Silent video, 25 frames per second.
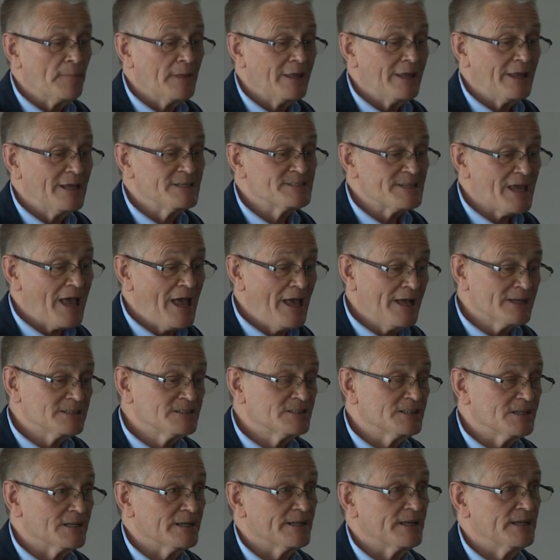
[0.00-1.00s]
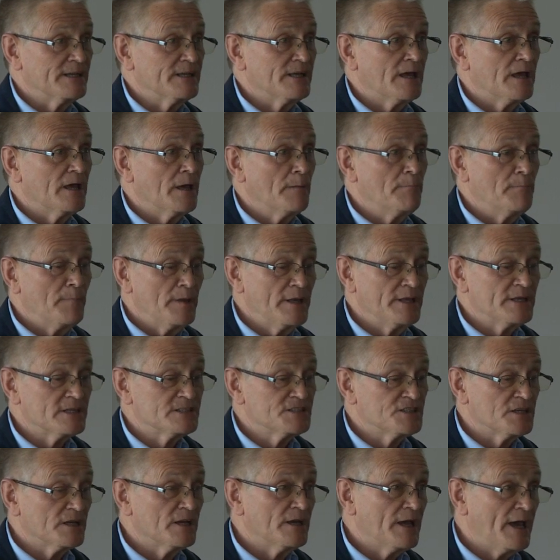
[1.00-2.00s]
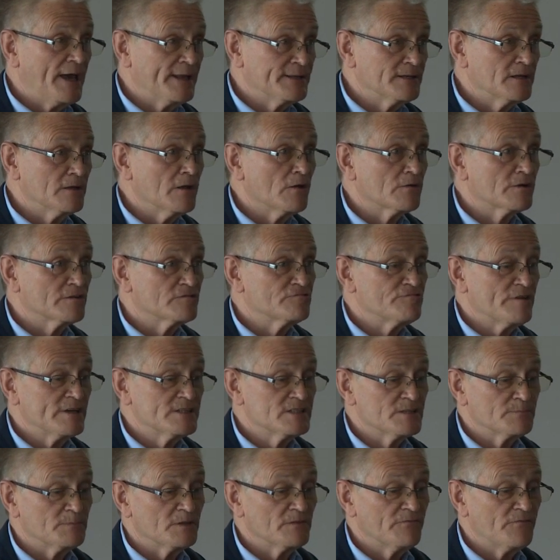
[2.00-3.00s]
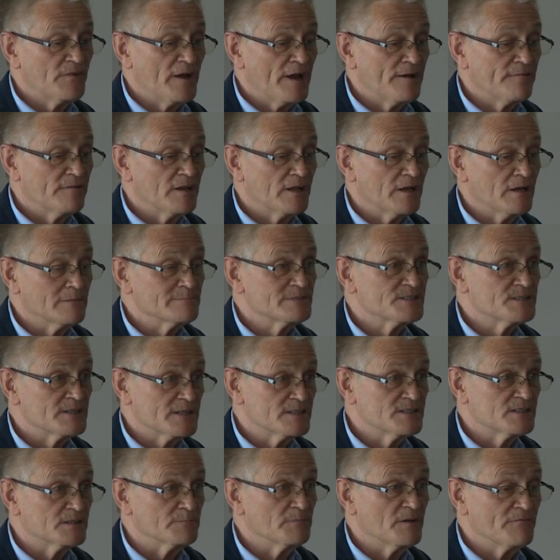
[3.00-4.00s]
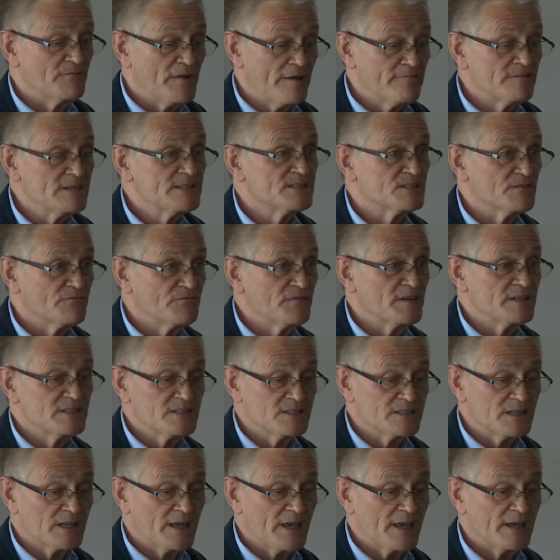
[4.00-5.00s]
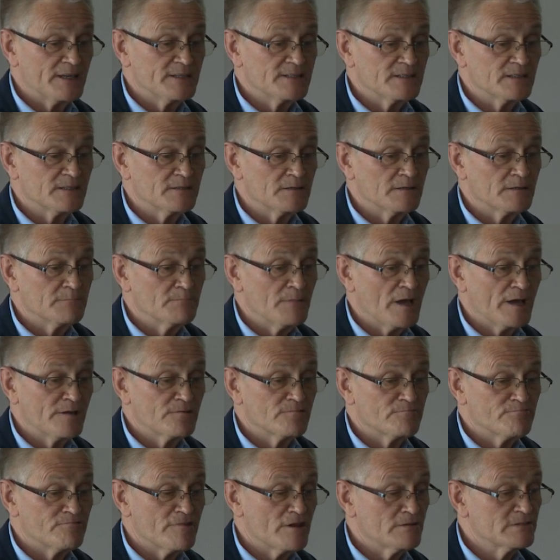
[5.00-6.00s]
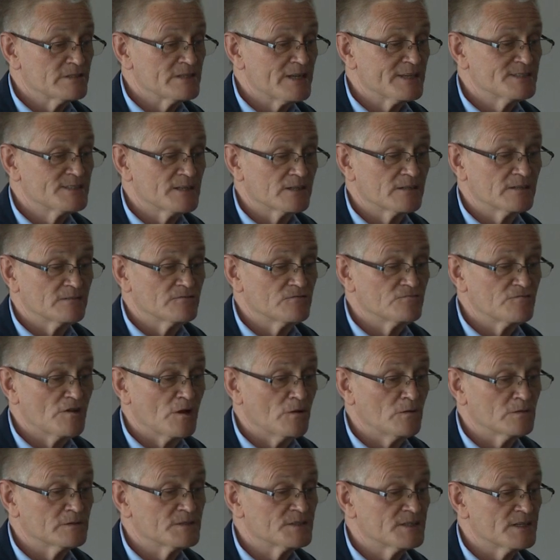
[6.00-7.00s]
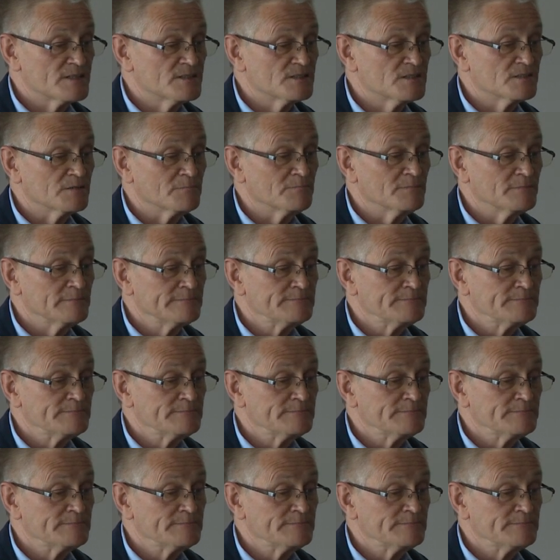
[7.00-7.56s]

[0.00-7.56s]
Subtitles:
It's actually a miniature analog addressable fire alarm system, a very sophisticated microprocessor-controlled system.